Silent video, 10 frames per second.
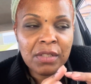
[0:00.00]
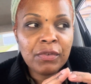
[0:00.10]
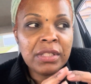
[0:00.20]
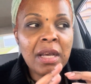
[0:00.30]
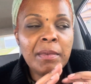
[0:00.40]

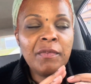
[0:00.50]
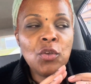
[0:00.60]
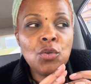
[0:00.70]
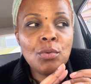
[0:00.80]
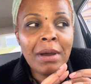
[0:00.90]
For some of you,
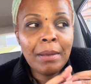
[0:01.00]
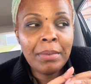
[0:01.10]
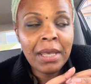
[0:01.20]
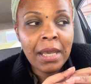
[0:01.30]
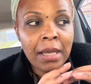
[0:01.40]
you might
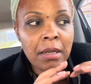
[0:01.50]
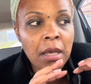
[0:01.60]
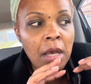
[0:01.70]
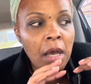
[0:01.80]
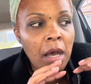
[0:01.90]
be in
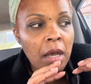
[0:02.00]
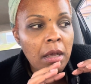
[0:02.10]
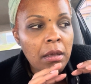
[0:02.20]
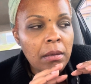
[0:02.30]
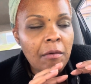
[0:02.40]

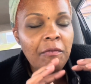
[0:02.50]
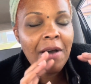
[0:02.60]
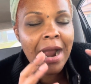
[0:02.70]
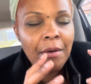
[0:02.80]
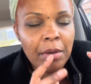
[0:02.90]
a
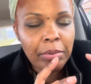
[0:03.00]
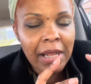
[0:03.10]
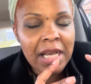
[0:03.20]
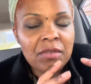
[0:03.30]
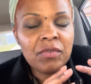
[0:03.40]
fiery place.